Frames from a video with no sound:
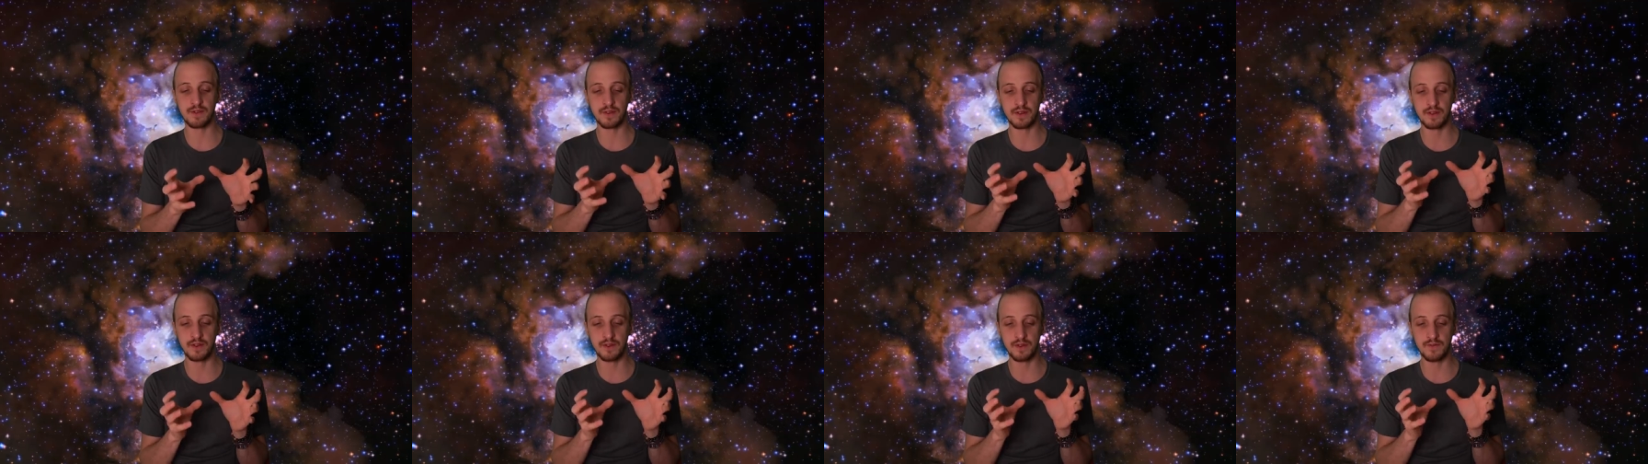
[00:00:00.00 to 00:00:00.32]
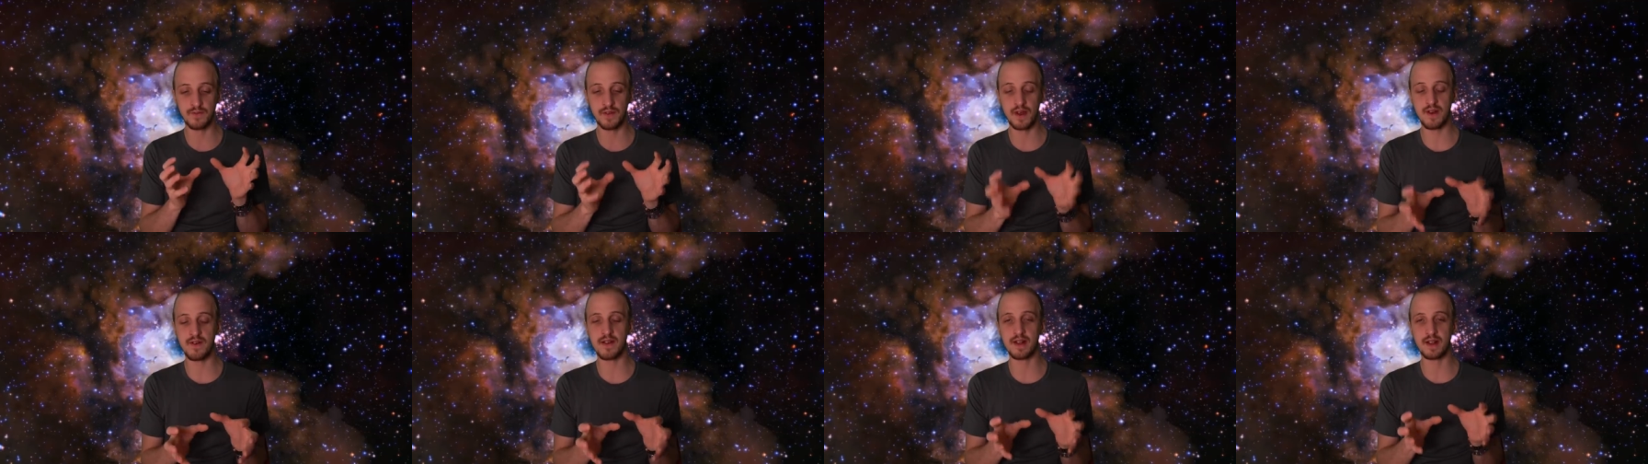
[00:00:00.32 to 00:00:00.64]
They're on
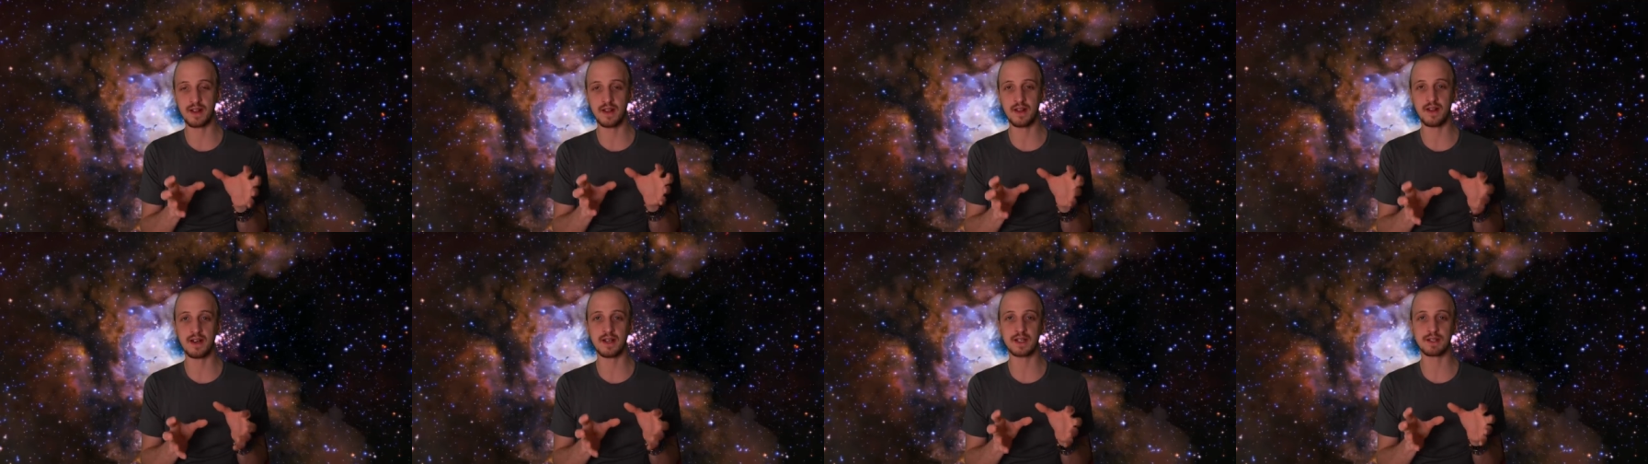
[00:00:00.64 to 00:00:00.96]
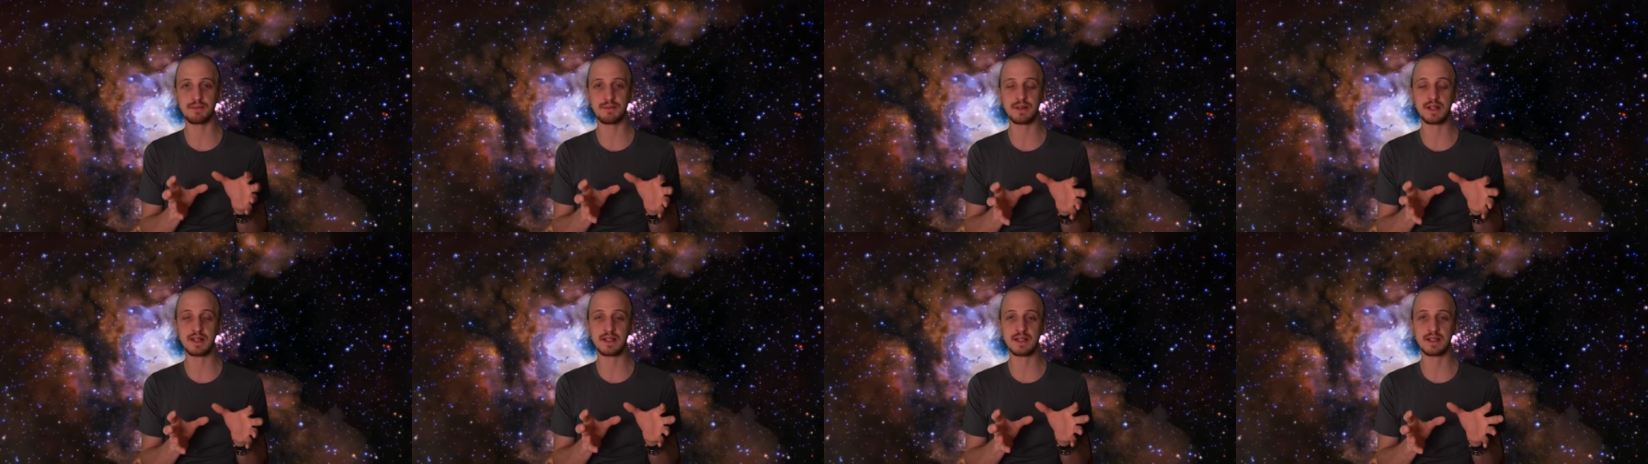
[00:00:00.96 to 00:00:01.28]
the very
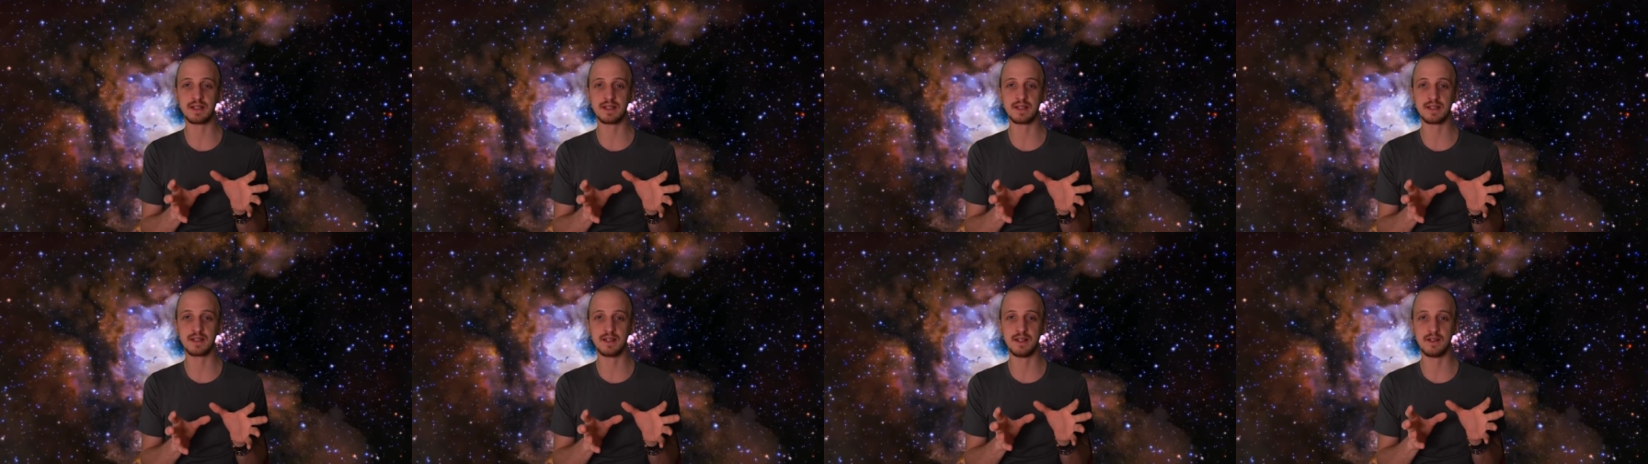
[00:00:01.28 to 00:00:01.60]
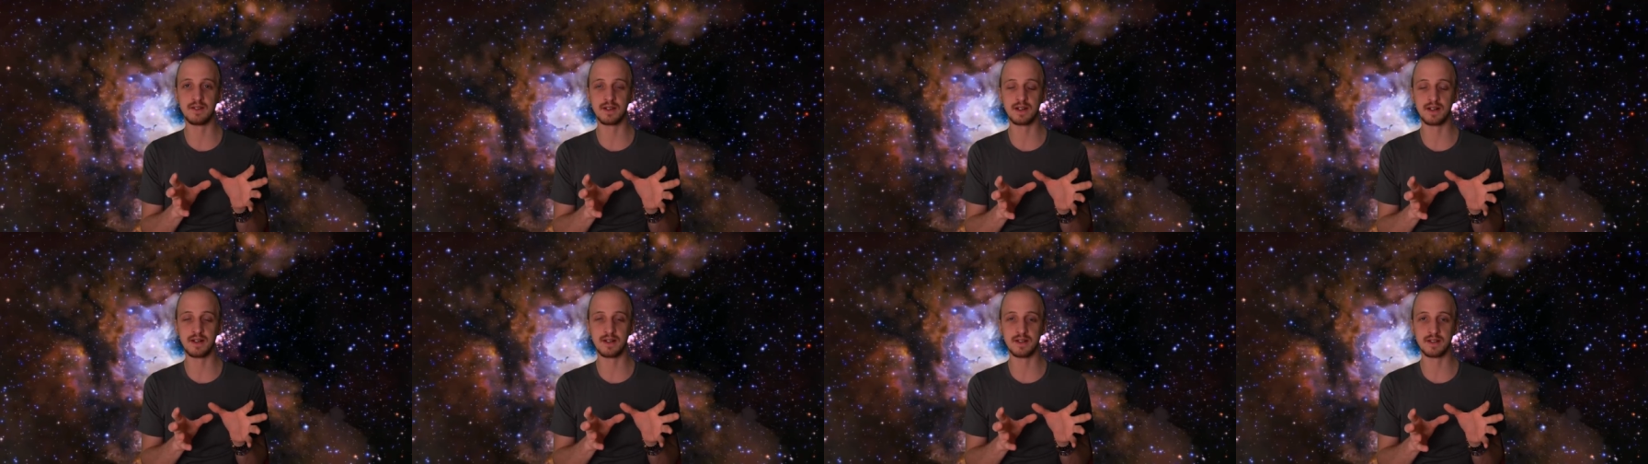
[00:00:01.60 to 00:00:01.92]
last places
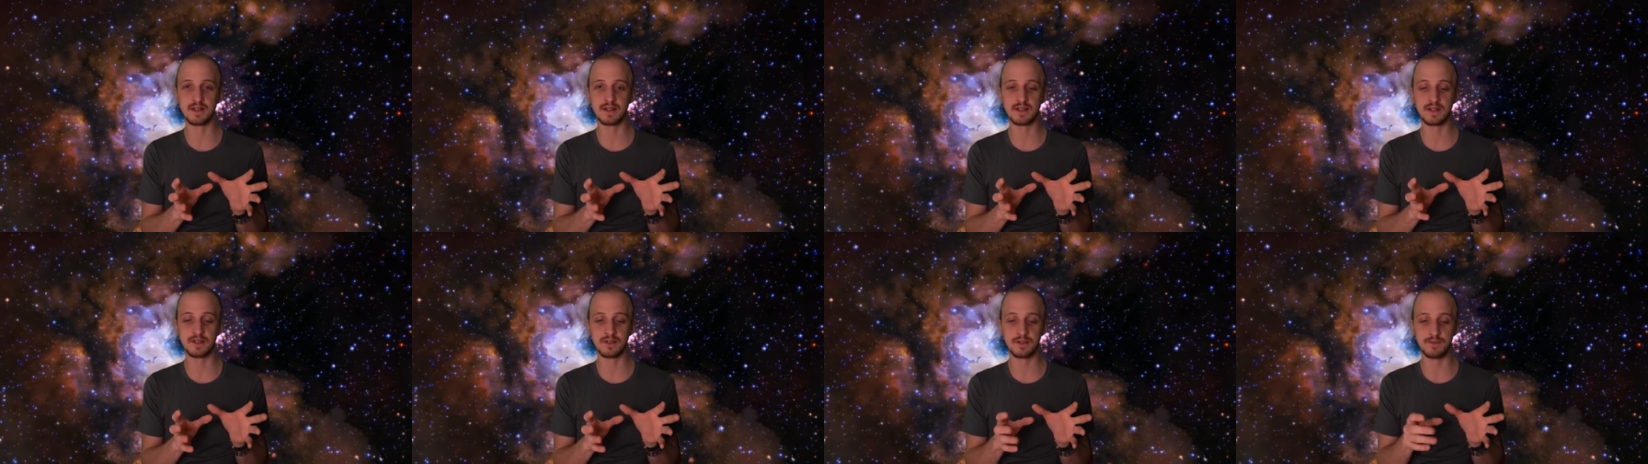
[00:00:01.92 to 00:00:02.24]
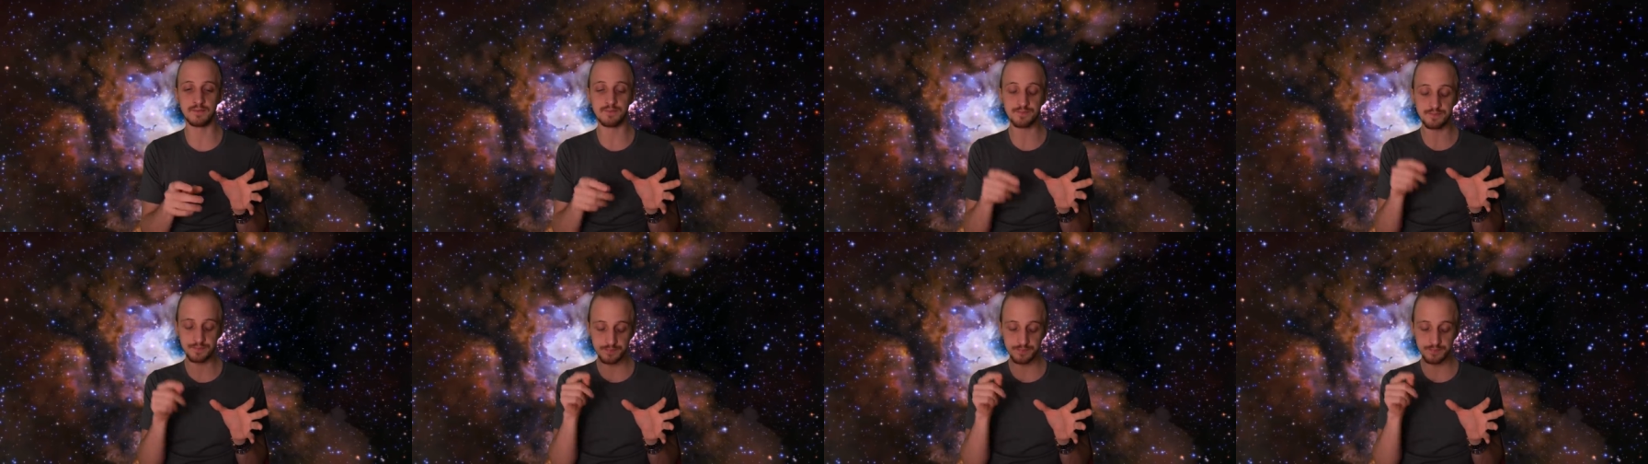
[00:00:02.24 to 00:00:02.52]
now, guys, so